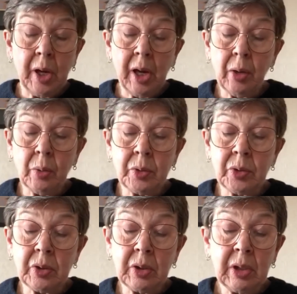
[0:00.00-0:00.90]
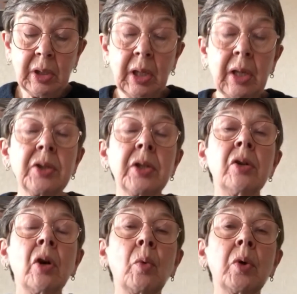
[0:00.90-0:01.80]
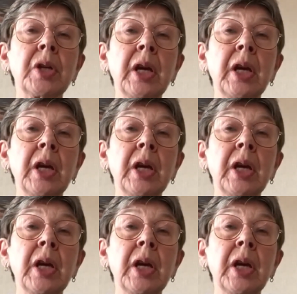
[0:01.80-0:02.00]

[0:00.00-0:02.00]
a house and did not want